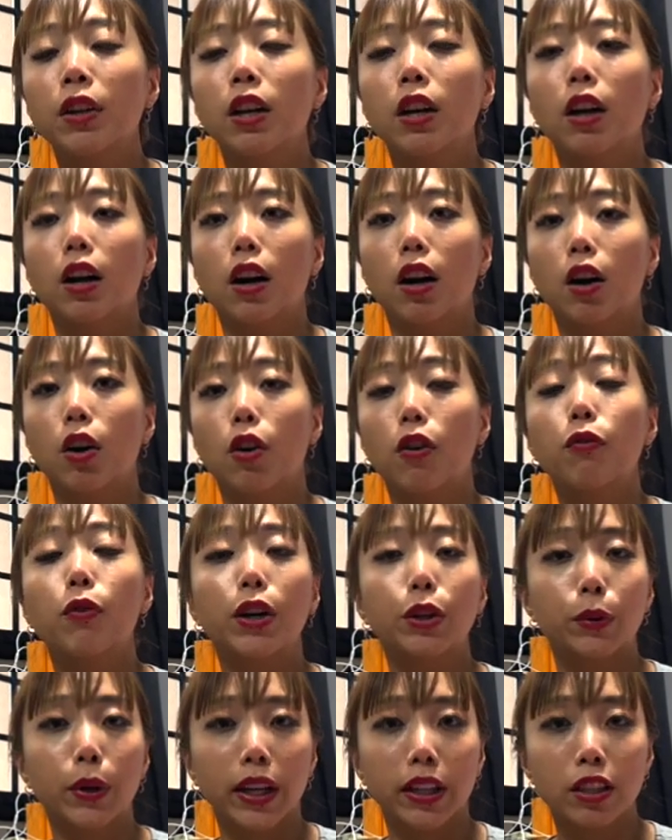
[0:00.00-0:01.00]
of what
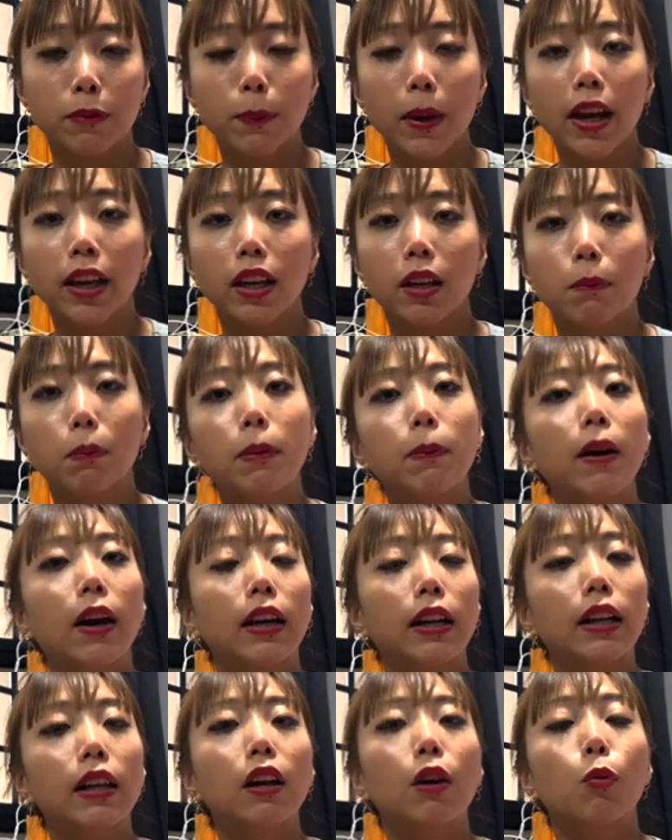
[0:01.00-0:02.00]
to expect and people are
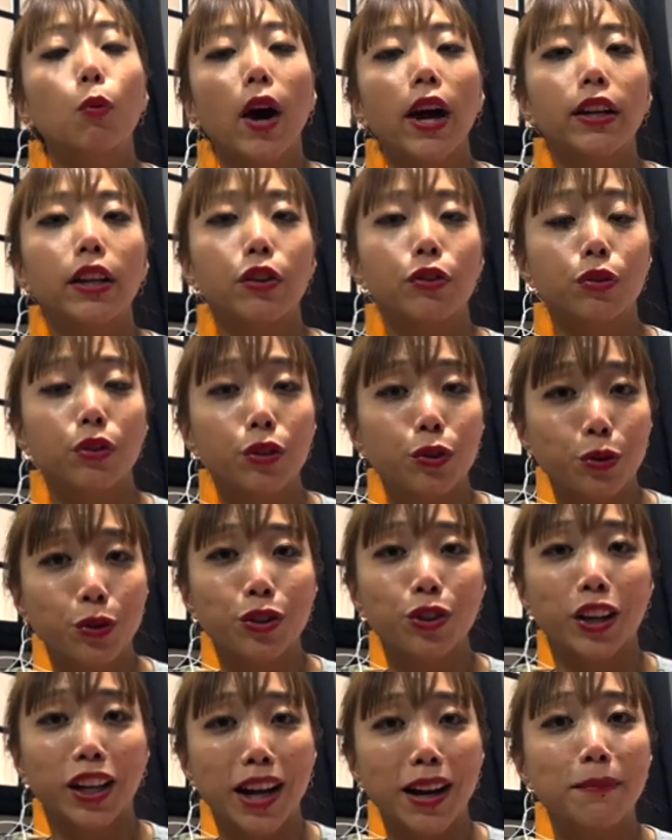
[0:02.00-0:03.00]
clear why they should choose
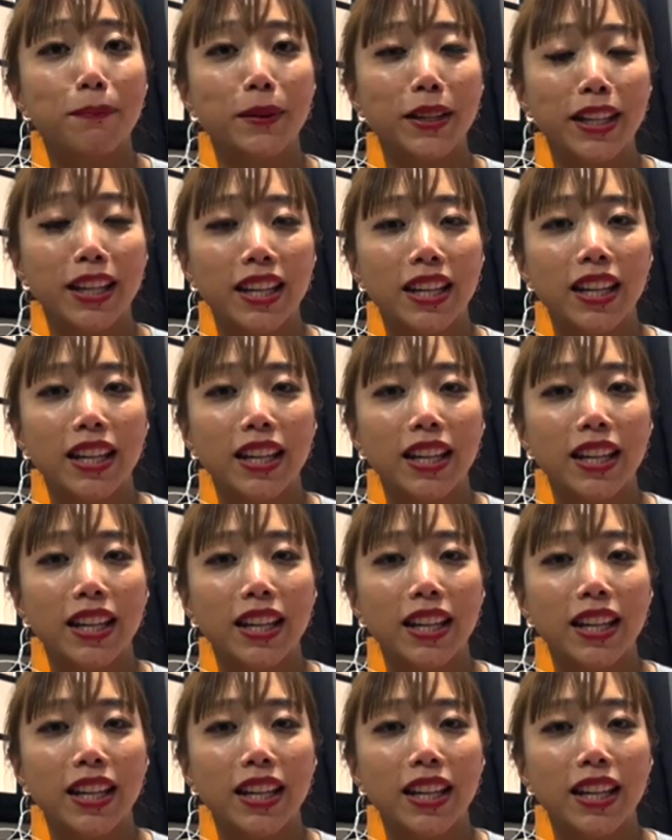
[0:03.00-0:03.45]
your company.